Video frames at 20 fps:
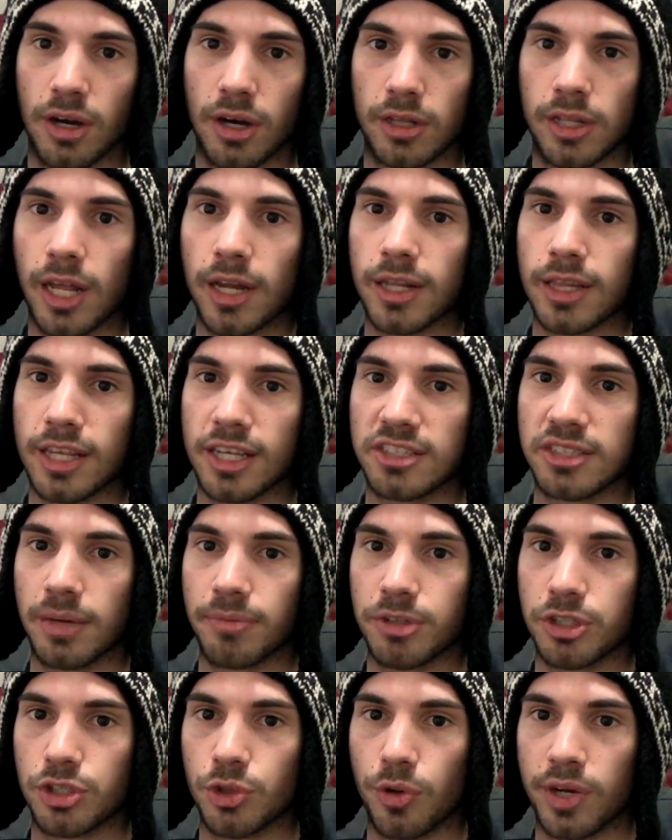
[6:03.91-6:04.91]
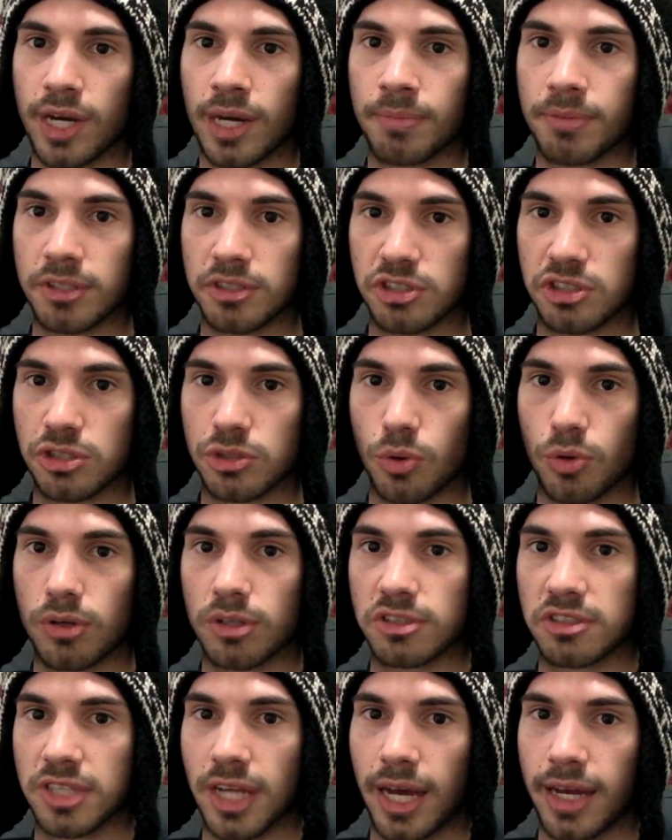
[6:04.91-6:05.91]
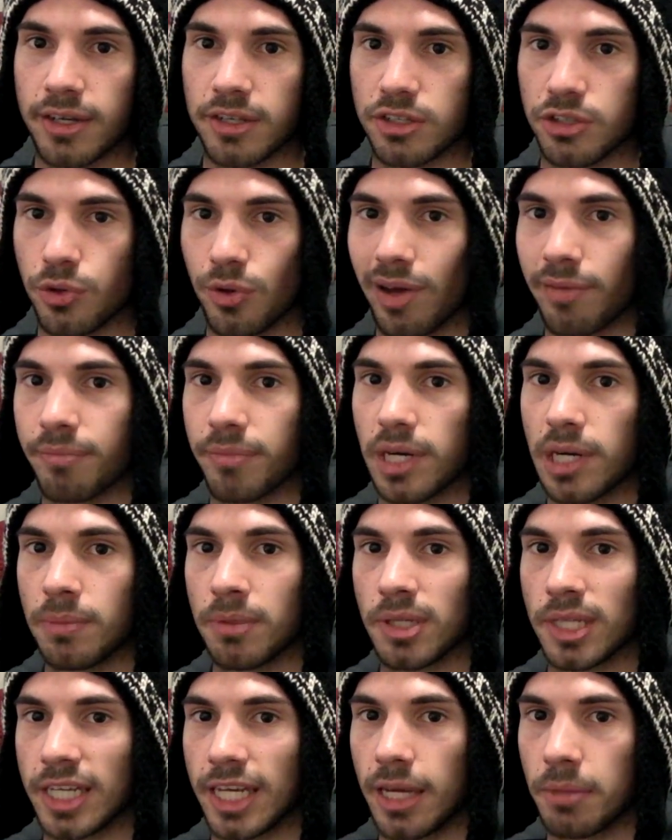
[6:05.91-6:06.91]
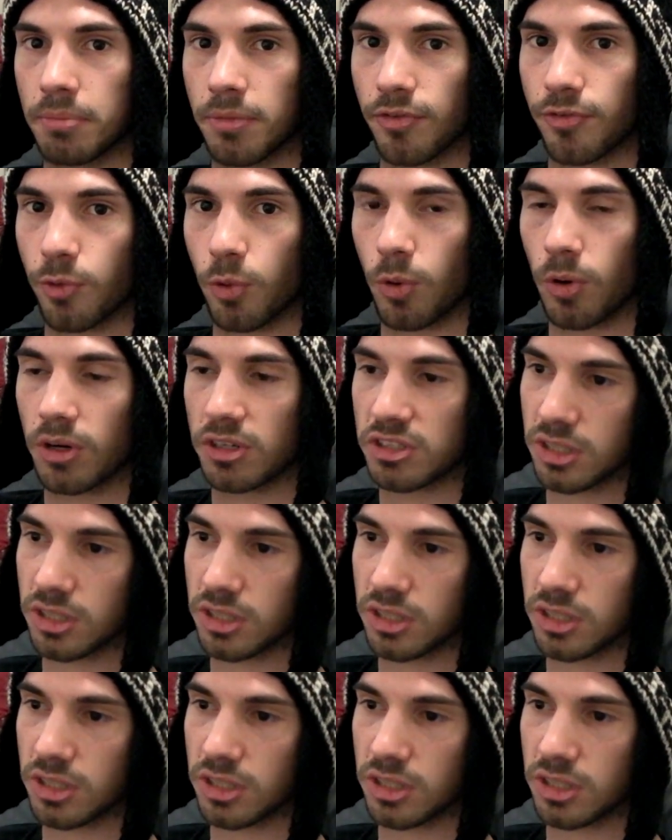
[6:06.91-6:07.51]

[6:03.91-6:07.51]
A lot of things have been showing up in stores that you haven't been able to get before.